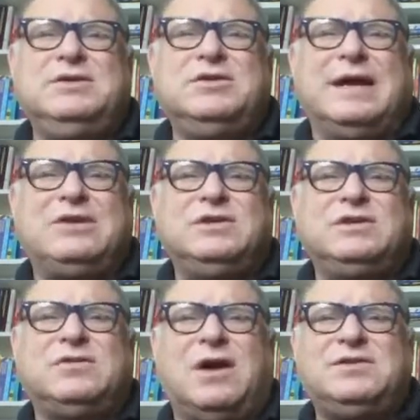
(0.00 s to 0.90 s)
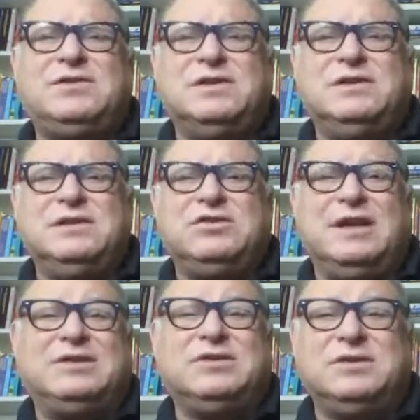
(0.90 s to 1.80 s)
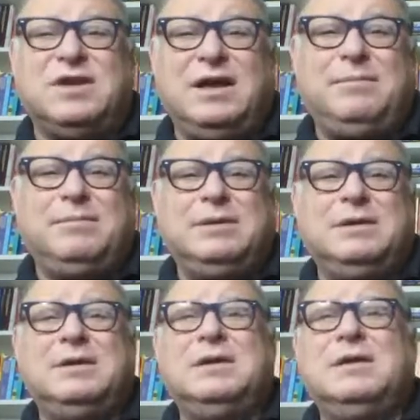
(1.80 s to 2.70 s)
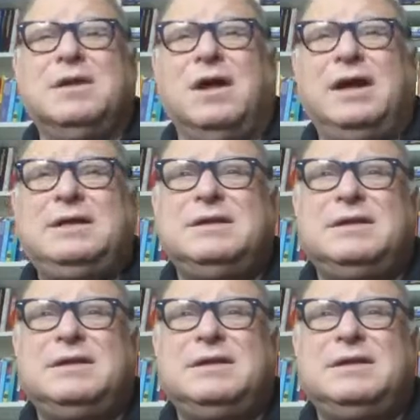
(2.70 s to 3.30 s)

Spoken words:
you're actually crossing the International Timeline.